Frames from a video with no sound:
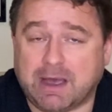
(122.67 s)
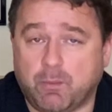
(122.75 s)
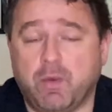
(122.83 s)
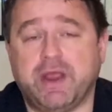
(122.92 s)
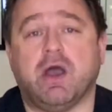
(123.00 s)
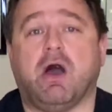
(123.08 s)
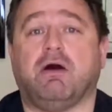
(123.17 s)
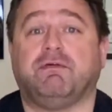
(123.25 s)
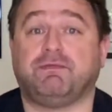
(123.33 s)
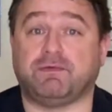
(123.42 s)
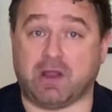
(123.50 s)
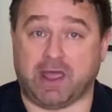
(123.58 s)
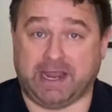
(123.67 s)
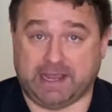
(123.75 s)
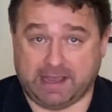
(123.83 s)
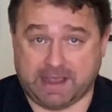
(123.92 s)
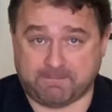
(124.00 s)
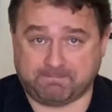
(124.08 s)
and we are flying
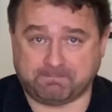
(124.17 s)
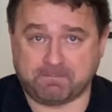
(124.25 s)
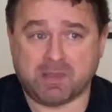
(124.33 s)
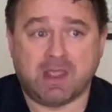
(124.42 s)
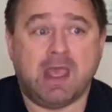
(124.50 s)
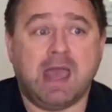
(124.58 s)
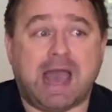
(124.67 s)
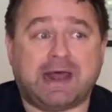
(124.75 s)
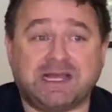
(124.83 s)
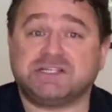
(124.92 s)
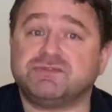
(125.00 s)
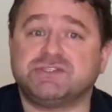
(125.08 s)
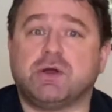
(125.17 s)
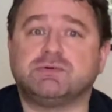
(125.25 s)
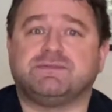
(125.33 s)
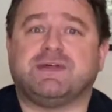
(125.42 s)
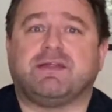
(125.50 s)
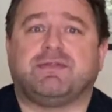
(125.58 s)
again. And as a result
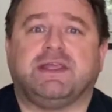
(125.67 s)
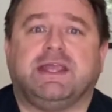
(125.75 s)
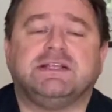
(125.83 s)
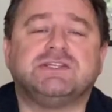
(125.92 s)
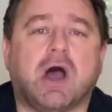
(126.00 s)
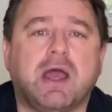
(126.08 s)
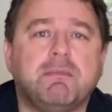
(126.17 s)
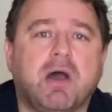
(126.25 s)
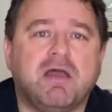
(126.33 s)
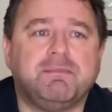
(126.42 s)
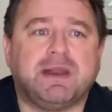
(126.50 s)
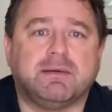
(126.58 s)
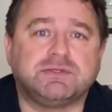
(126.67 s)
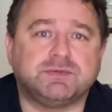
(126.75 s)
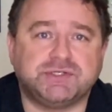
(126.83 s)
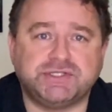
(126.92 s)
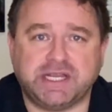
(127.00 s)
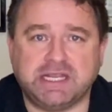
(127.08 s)
of that thinking time, I've been able to
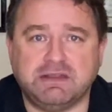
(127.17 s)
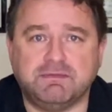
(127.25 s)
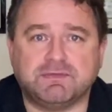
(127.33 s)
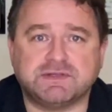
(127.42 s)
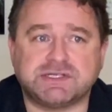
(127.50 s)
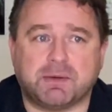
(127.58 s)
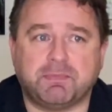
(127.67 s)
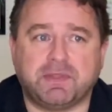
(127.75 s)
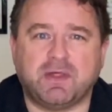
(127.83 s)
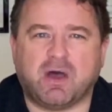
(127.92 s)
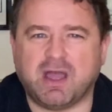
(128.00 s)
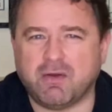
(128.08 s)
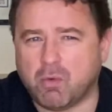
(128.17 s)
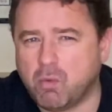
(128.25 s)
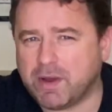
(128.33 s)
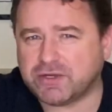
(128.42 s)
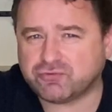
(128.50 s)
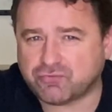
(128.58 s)
achieve something that I
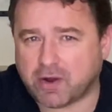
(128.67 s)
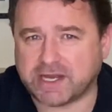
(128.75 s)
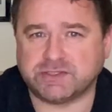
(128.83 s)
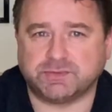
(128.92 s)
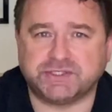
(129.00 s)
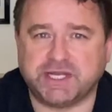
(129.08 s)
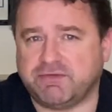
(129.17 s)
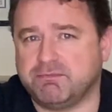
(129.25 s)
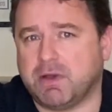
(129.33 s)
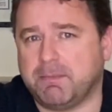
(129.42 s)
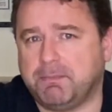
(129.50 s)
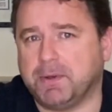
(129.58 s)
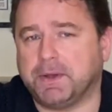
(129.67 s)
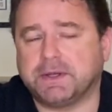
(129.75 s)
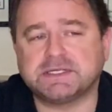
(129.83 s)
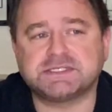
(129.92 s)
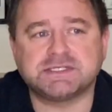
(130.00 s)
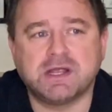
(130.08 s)
always try to achieve in my
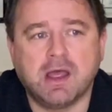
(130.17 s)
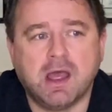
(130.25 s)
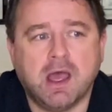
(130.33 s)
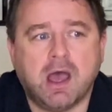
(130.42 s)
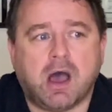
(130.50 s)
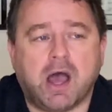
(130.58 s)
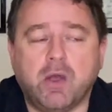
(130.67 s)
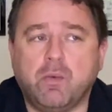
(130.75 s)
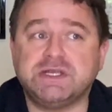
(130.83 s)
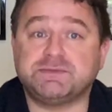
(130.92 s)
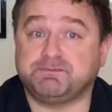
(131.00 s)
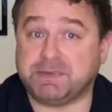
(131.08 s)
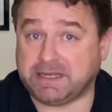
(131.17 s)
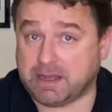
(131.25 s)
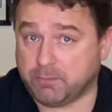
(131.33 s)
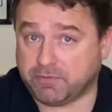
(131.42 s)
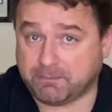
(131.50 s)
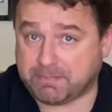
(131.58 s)
books. I always
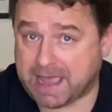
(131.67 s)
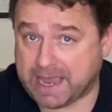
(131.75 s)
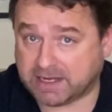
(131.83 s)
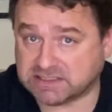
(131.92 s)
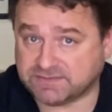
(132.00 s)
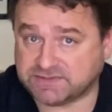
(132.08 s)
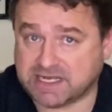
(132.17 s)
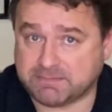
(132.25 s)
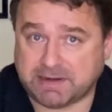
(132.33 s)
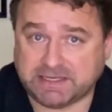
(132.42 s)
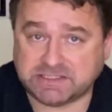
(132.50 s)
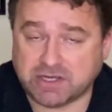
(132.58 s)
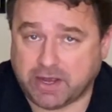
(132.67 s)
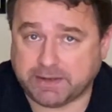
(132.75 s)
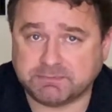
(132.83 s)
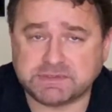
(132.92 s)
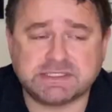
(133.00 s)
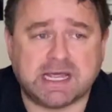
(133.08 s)
begin with a bang, as I've said many
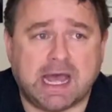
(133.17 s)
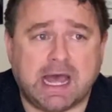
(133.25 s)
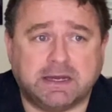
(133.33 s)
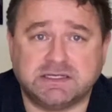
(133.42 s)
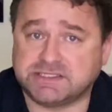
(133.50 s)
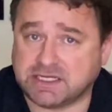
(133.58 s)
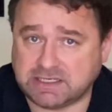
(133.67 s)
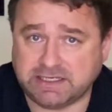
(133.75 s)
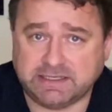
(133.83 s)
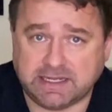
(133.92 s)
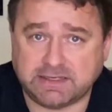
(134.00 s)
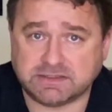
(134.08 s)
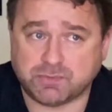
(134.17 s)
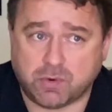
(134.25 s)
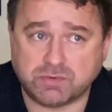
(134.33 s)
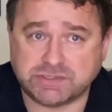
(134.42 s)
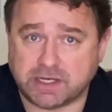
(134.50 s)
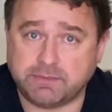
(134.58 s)
times, and certainly did as
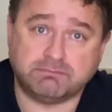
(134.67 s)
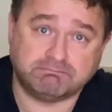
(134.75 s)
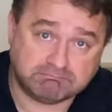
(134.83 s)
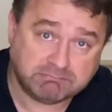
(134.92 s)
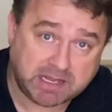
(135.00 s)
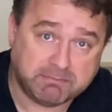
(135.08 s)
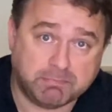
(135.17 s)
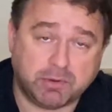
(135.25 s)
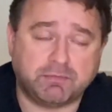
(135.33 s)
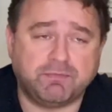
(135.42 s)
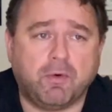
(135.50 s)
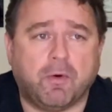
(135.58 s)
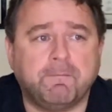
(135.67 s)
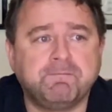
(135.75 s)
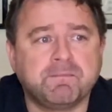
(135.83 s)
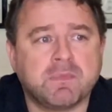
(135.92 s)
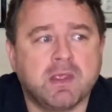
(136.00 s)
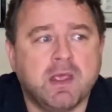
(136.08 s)
also in book four.
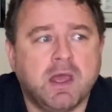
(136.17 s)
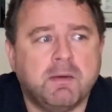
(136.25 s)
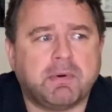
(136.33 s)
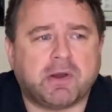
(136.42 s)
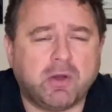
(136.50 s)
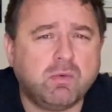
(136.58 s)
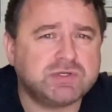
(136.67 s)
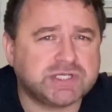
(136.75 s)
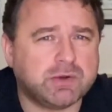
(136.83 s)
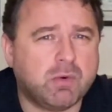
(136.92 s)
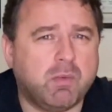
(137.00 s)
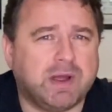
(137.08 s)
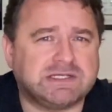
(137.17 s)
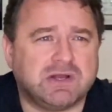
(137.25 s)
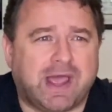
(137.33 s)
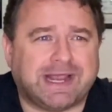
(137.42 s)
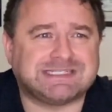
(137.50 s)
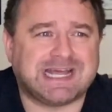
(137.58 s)
But I also always
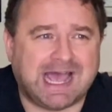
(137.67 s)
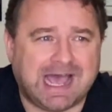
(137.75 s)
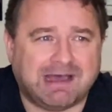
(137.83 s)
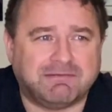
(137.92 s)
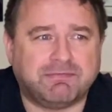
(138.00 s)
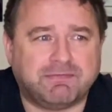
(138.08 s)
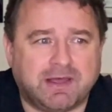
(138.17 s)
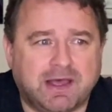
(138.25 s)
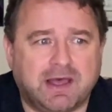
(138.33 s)
like to have